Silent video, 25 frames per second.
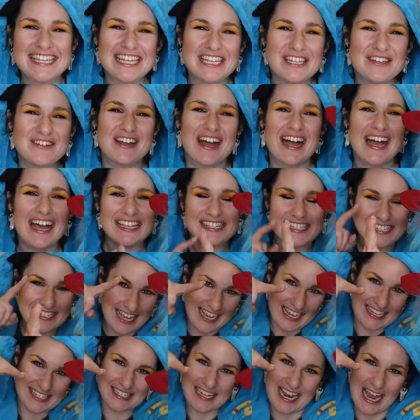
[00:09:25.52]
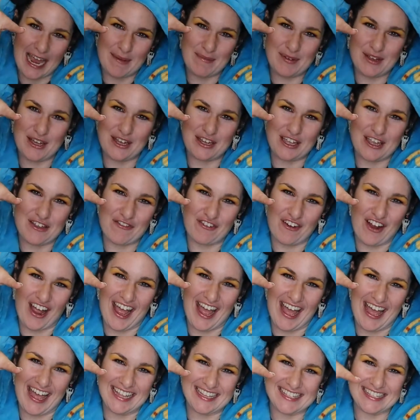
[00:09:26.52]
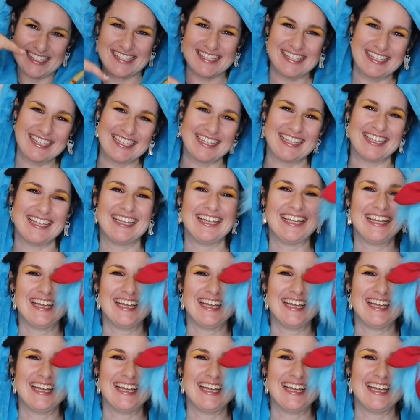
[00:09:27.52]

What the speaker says: See you guys next time, cookie friends.